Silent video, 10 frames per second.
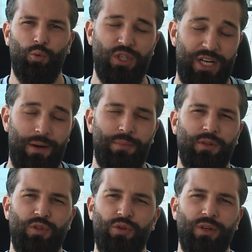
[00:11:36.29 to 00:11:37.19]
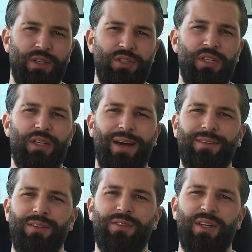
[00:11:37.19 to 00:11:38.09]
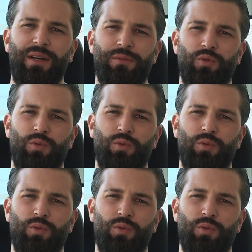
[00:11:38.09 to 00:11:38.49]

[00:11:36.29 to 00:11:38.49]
which happened during the C19 times,